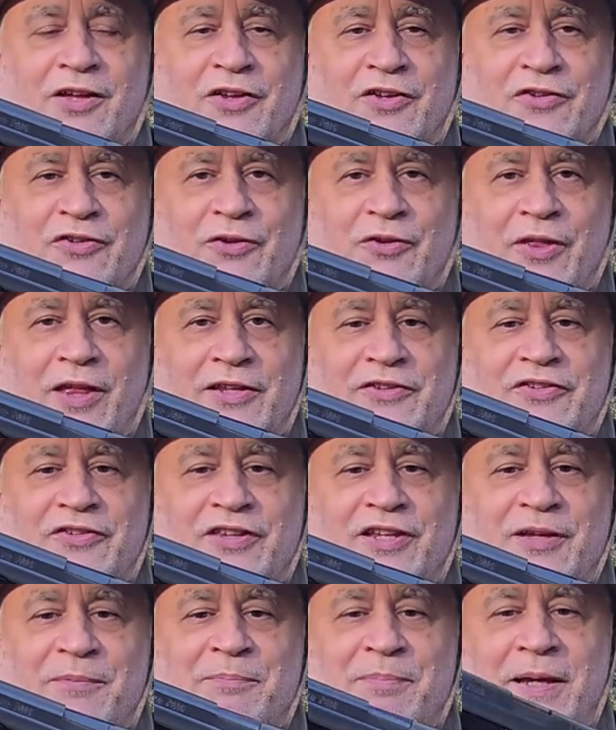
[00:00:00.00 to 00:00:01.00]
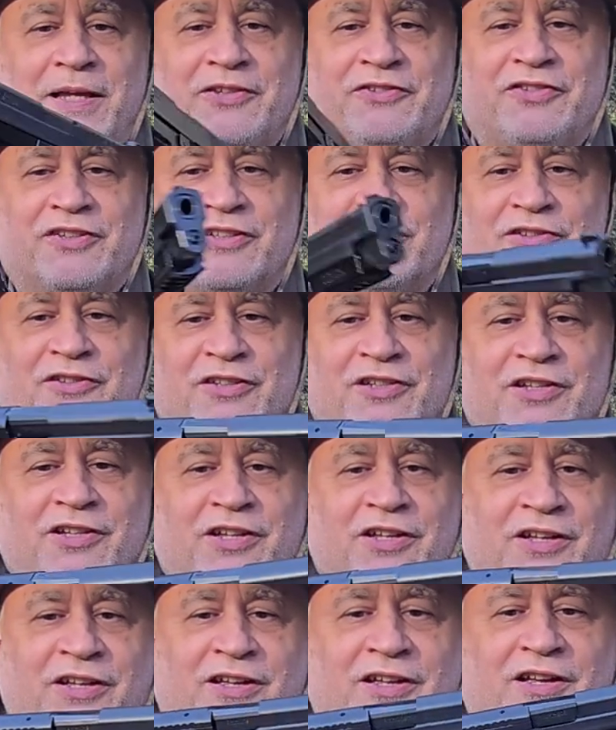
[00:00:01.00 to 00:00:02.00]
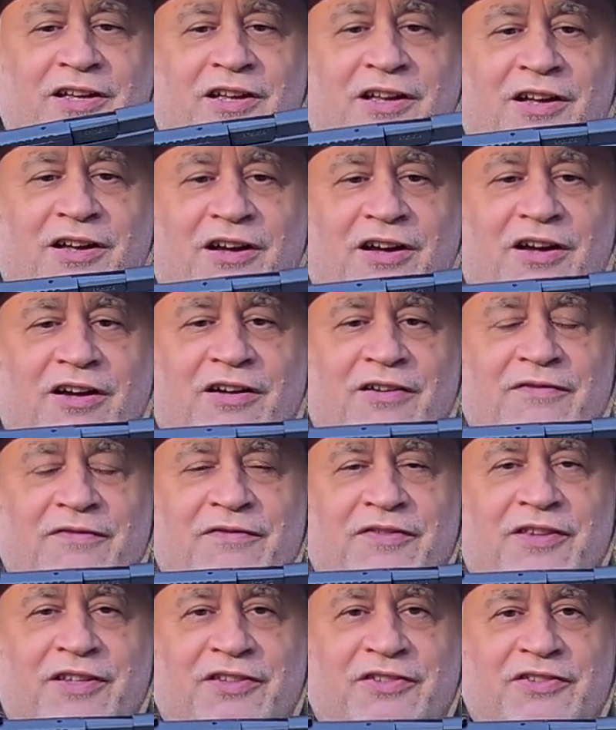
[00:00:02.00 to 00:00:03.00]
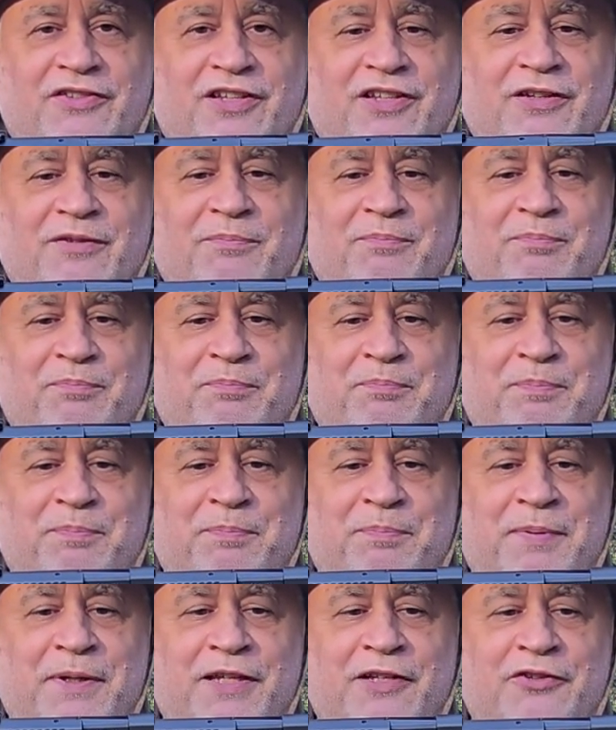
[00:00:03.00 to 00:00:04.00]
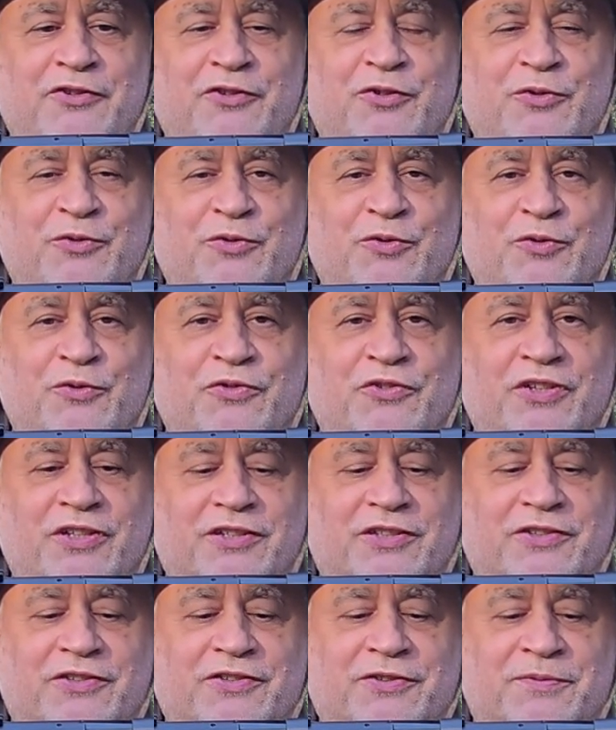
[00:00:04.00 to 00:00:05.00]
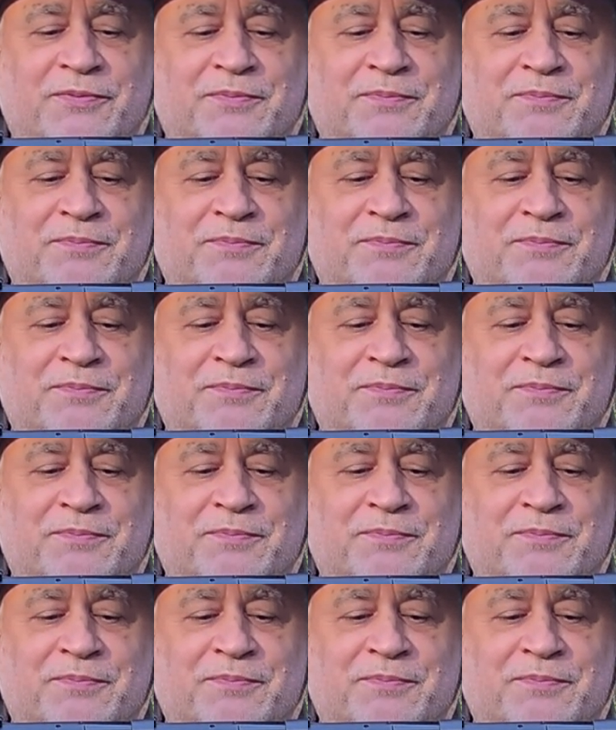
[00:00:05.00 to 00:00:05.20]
So that's the basic look of the Sig P226.